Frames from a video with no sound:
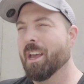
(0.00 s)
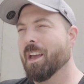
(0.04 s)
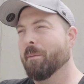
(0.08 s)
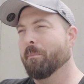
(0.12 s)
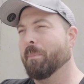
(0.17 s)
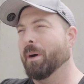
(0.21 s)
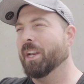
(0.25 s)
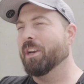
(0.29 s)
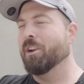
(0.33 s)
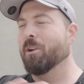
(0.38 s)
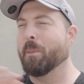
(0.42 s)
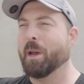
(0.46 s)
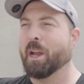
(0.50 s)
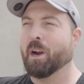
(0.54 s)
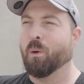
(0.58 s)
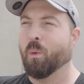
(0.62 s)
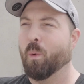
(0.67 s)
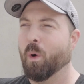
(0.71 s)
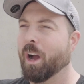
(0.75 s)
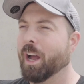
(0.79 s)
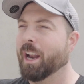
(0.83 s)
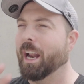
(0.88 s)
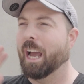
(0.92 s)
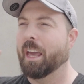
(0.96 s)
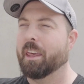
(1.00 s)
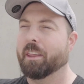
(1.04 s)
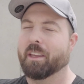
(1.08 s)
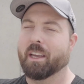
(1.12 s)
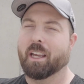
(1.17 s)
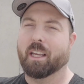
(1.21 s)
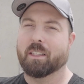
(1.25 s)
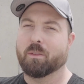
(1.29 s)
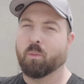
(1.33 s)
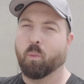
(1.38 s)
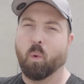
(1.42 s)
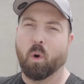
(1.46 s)
But no matter what, I think
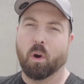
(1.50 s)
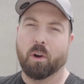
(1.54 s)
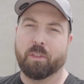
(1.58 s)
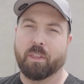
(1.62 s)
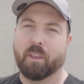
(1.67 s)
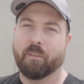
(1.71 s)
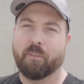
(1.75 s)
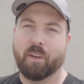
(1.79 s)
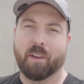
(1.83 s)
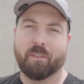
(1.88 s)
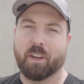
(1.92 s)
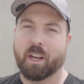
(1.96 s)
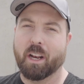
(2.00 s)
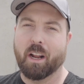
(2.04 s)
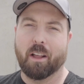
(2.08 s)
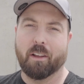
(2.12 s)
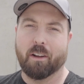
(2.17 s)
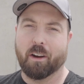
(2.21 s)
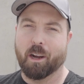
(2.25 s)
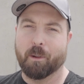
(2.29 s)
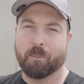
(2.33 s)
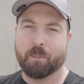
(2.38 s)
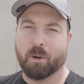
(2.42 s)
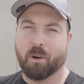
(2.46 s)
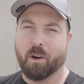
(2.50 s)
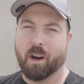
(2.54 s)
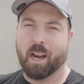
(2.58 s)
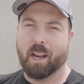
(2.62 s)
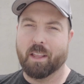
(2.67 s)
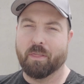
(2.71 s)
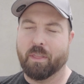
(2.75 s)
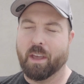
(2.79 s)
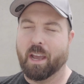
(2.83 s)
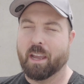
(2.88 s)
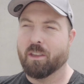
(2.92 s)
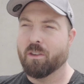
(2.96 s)
it's worth the $50
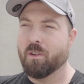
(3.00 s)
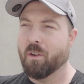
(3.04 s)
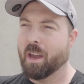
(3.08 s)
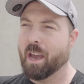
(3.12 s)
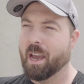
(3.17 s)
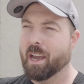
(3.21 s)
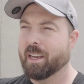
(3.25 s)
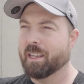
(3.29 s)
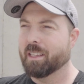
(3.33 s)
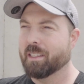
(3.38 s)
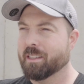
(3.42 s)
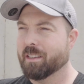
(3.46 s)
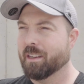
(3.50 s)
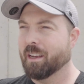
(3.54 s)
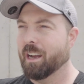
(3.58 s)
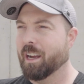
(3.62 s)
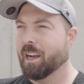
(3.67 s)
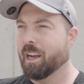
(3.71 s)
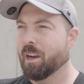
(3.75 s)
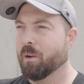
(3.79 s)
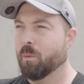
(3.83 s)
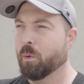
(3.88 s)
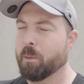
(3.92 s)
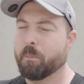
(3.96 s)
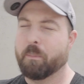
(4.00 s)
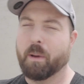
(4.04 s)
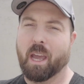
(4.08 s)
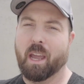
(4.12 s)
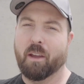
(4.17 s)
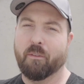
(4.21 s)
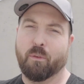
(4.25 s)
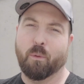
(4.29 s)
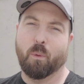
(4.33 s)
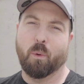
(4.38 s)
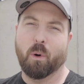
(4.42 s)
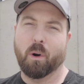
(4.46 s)
upgrade that you guys would pay
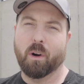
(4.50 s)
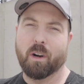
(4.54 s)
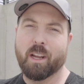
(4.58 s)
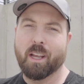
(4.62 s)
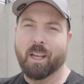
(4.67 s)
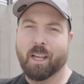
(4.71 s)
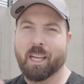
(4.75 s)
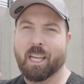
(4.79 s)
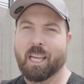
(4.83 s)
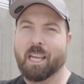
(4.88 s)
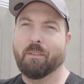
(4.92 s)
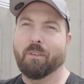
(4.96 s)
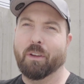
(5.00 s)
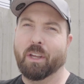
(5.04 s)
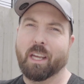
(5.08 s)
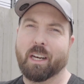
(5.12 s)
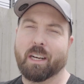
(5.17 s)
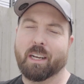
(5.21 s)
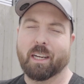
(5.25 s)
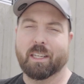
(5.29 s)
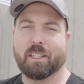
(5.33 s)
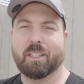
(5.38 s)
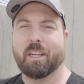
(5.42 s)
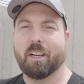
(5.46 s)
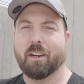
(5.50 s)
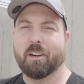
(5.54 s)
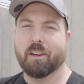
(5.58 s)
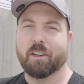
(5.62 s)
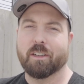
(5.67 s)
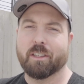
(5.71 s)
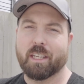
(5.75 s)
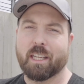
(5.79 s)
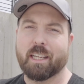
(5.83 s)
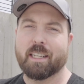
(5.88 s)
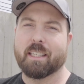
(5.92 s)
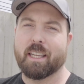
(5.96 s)
for if you get an exterior
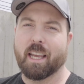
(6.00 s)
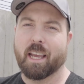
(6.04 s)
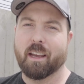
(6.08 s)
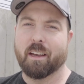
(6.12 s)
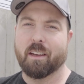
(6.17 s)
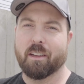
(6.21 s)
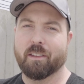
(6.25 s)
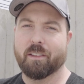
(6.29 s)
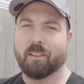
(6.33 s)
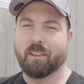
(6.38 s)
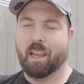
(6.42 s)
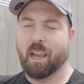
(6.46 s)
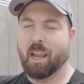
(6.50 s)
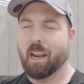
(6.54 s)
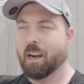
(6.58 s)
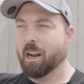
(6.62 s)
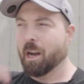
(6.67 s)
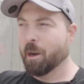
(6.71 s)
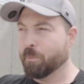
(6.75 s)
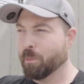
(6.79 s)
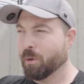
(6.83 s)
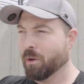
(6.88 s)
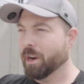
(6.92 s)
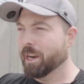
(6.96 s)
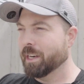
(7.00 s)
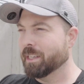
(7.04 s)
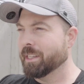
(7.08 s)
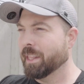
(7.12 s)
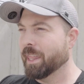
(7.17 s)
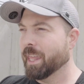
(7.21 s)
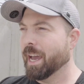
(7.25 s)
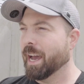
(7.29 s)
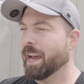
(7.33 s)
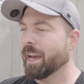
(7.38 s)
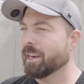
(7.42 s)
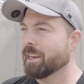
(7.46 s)
detail and upgrade to
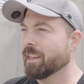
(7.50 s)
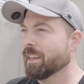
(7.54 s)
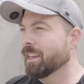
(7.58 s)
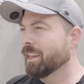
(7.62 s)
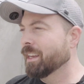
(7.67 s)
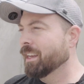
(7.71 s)
that.